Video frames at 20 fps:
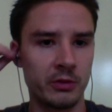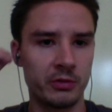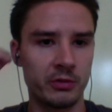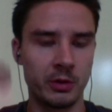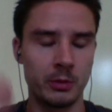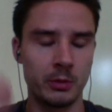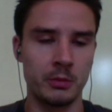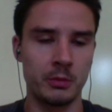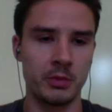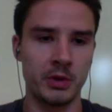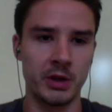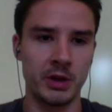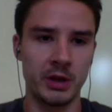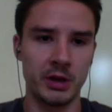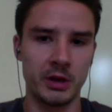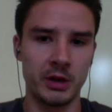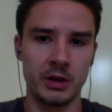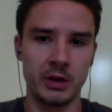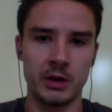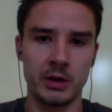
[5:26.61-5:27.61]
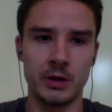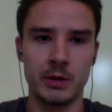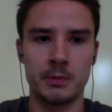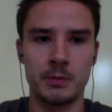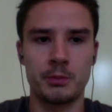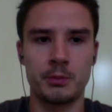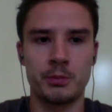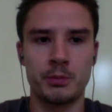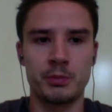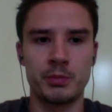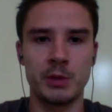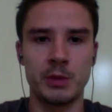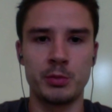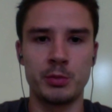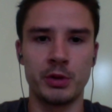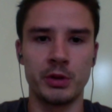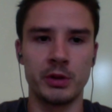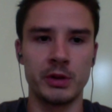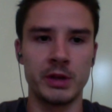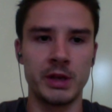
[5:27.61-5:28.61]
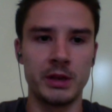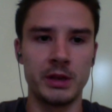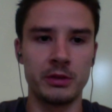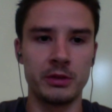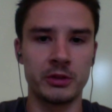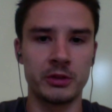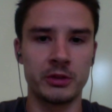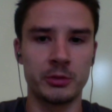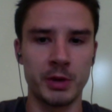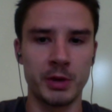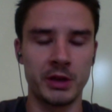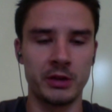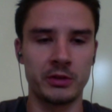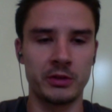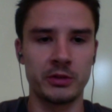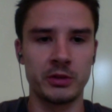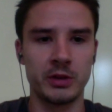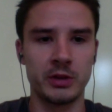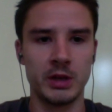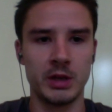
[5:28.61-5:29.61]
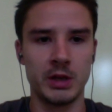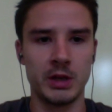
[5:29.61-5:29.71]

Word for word: from uh, people in the space.